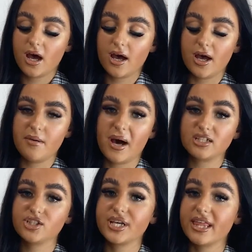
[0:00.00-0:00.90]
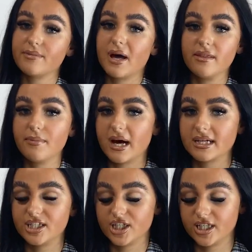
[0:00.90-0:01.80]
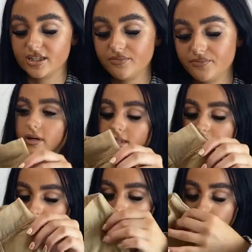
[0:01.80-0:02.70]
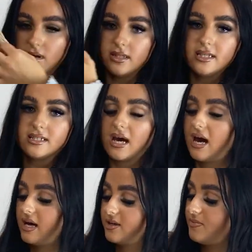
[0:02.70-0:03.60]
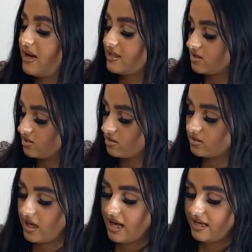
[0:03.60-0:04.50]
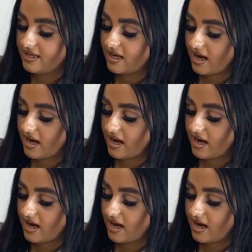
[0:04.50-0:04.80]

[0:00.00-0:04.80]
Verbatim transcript: Um, I just get them out of the packaging. But this is what these cargo pants look like.